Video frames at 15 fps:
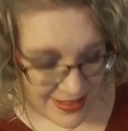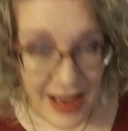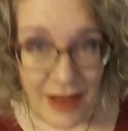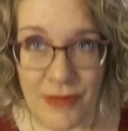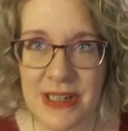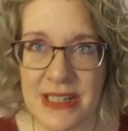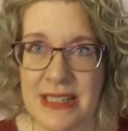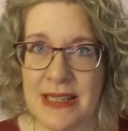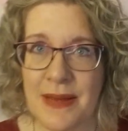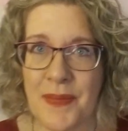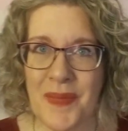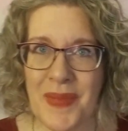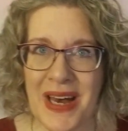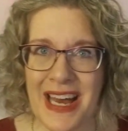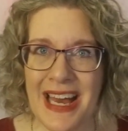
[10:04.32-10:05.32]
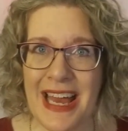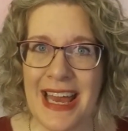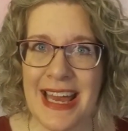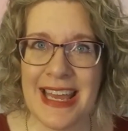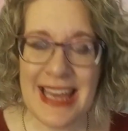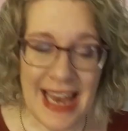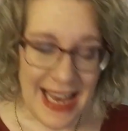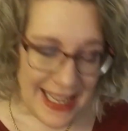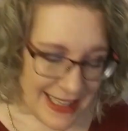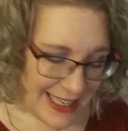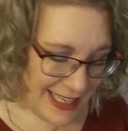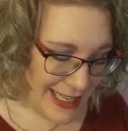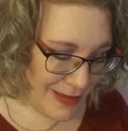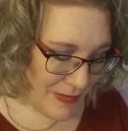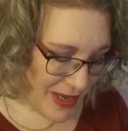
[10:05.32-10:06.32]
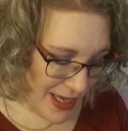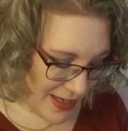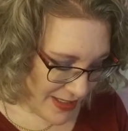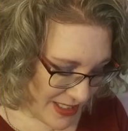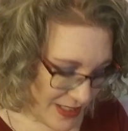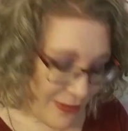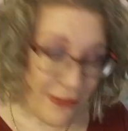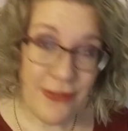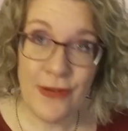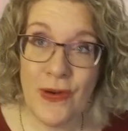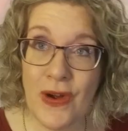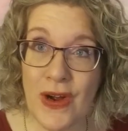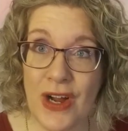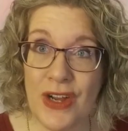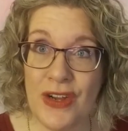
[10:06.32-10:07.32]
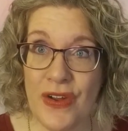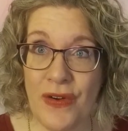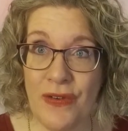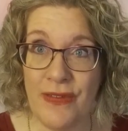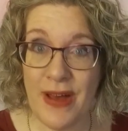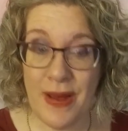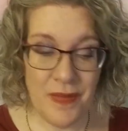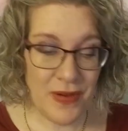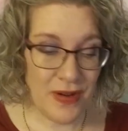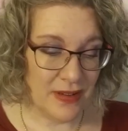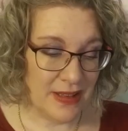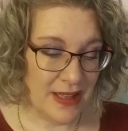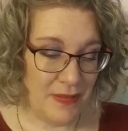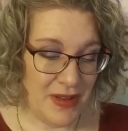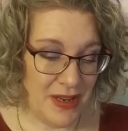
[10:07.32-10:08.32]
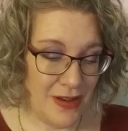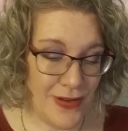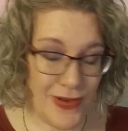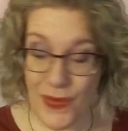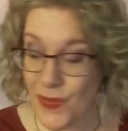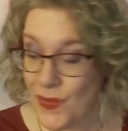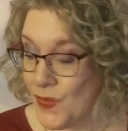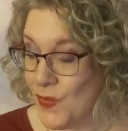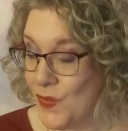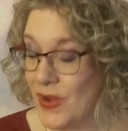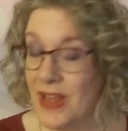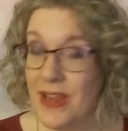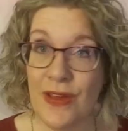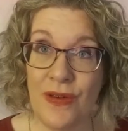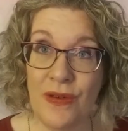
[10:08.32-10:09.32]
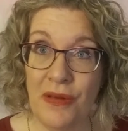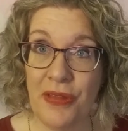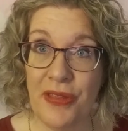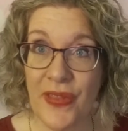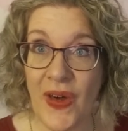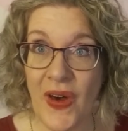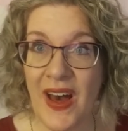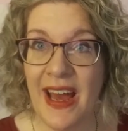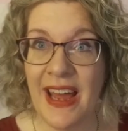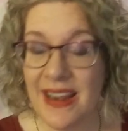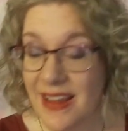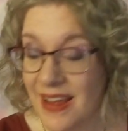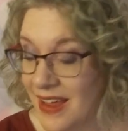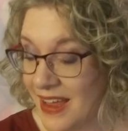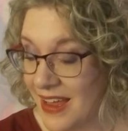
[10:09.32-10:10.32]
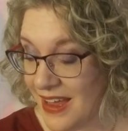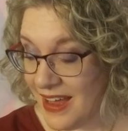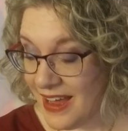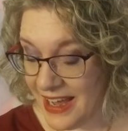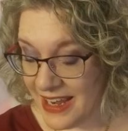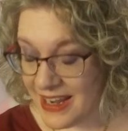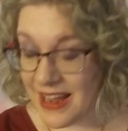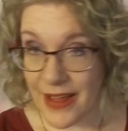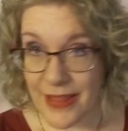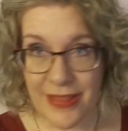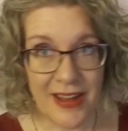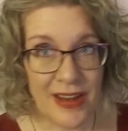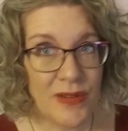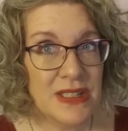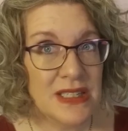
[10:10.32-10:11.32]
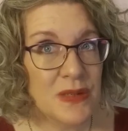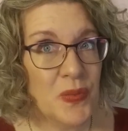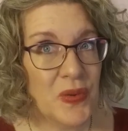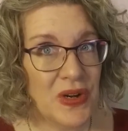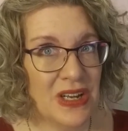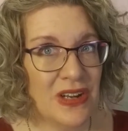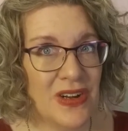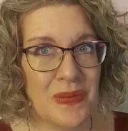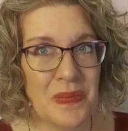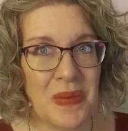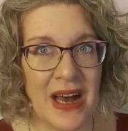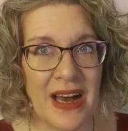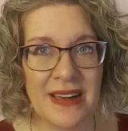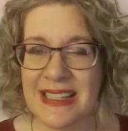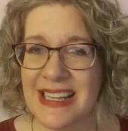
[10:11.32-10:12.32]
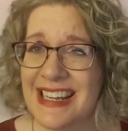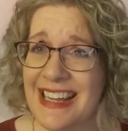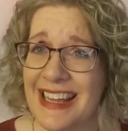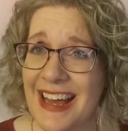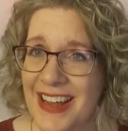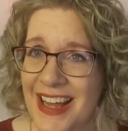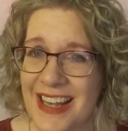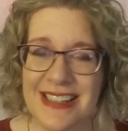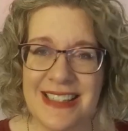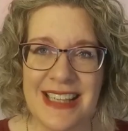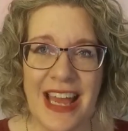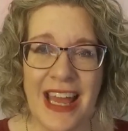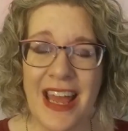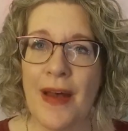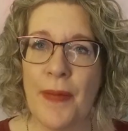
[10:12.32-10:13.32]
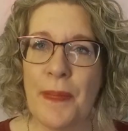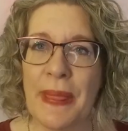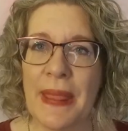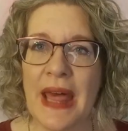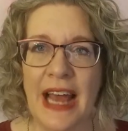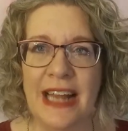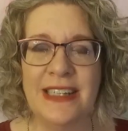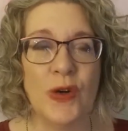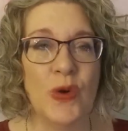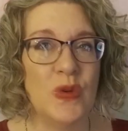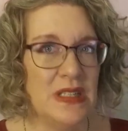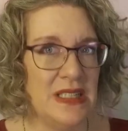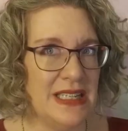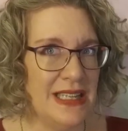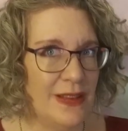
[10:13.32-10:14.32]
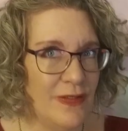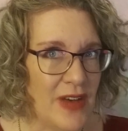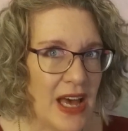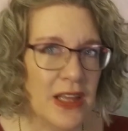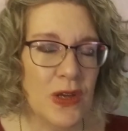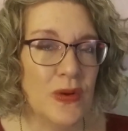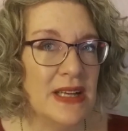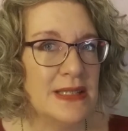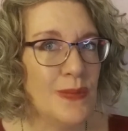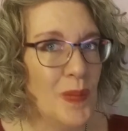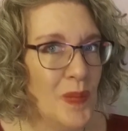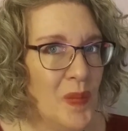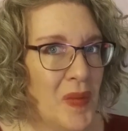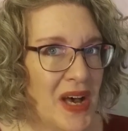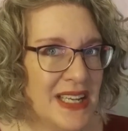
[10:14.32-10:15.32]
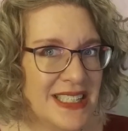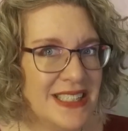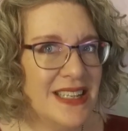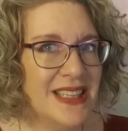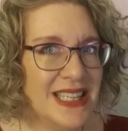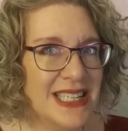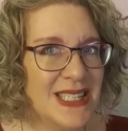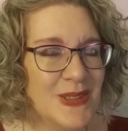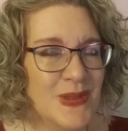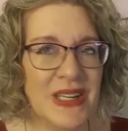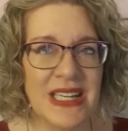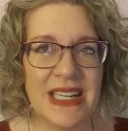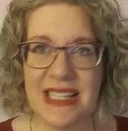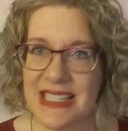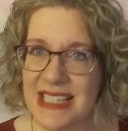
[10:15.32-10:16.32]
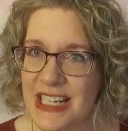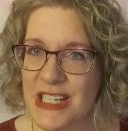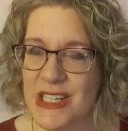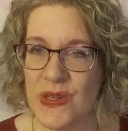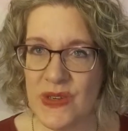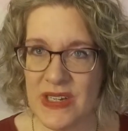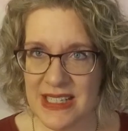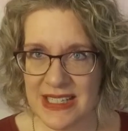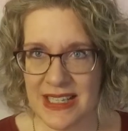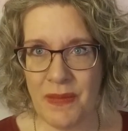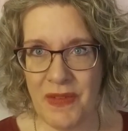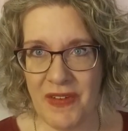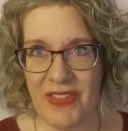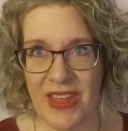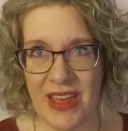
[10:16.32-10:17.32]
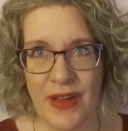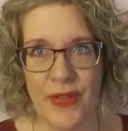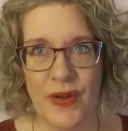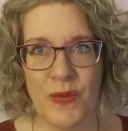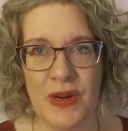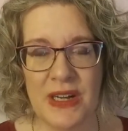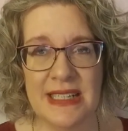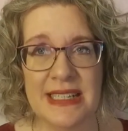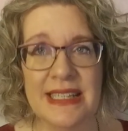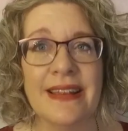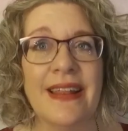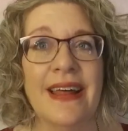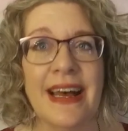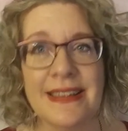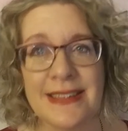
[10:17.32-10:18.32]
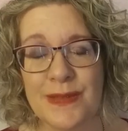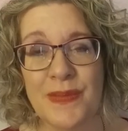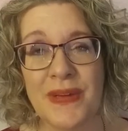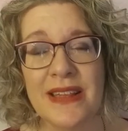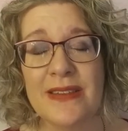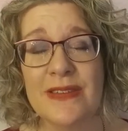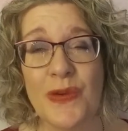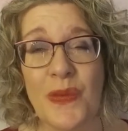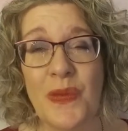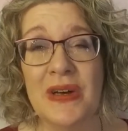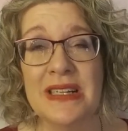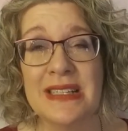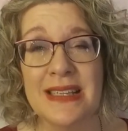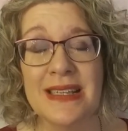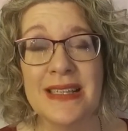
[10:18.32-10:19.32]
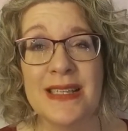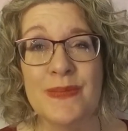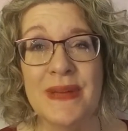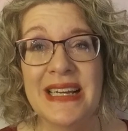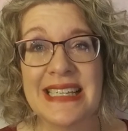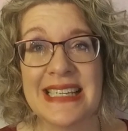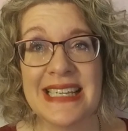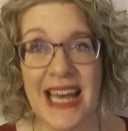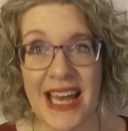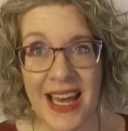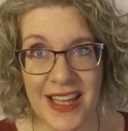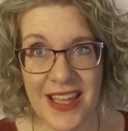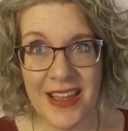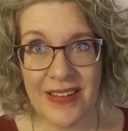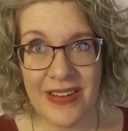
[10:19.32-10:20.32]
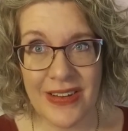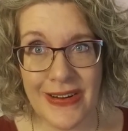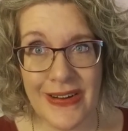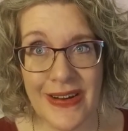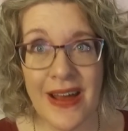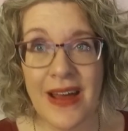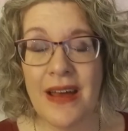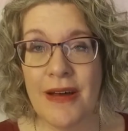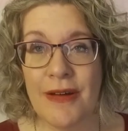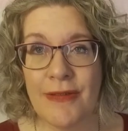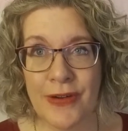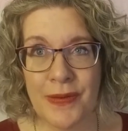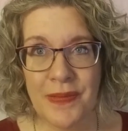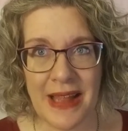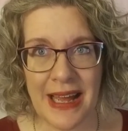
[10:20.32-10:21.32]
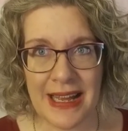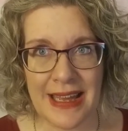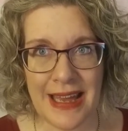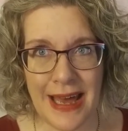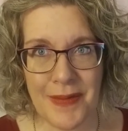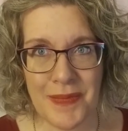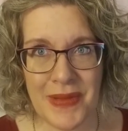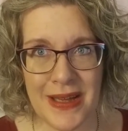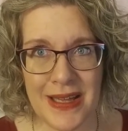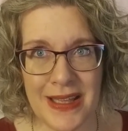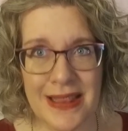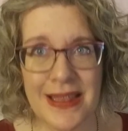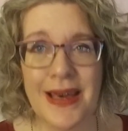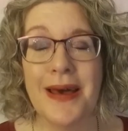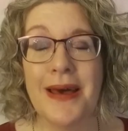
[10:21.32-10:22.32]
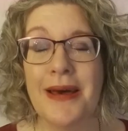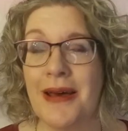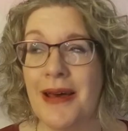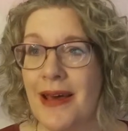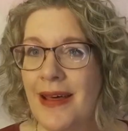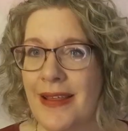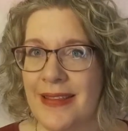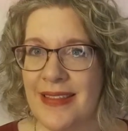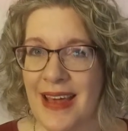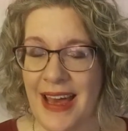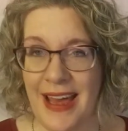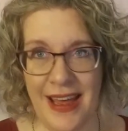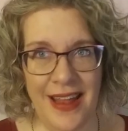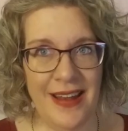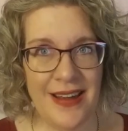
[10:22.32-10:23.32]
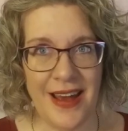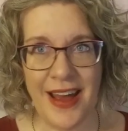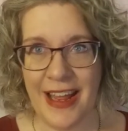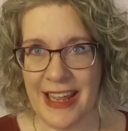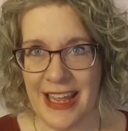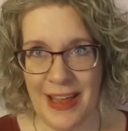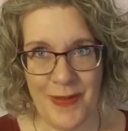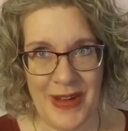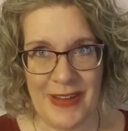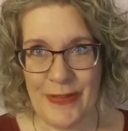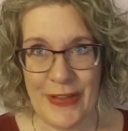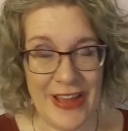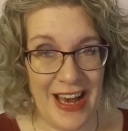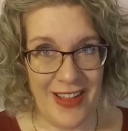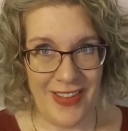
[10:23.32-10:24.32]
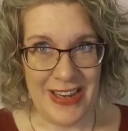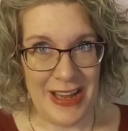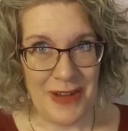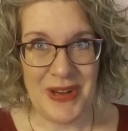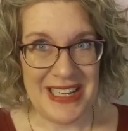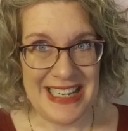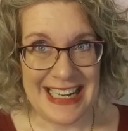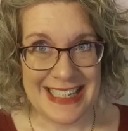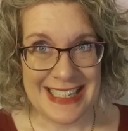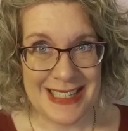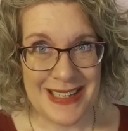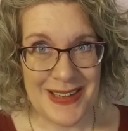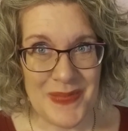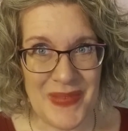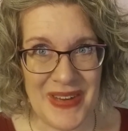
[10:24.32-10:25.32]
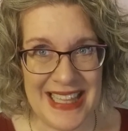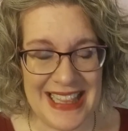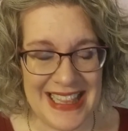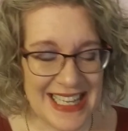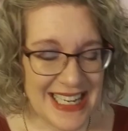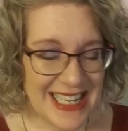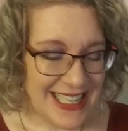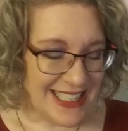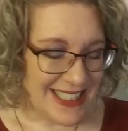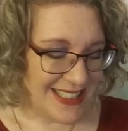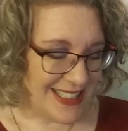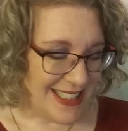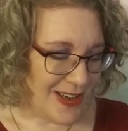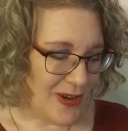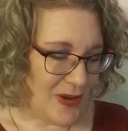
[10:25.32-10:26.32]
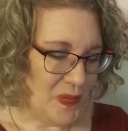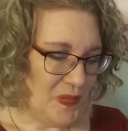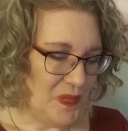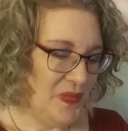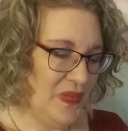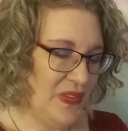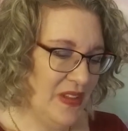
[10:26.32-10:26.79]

that was my Cat Lady box for November. Let me know what you thought but I thought it was a pretty good box. I, I gotta say, I don't see the value as much in this one as I do in some of the other ones. Last month's was spectacular for Black Cat Month, and, and I can't wait for the holiday one next month. So,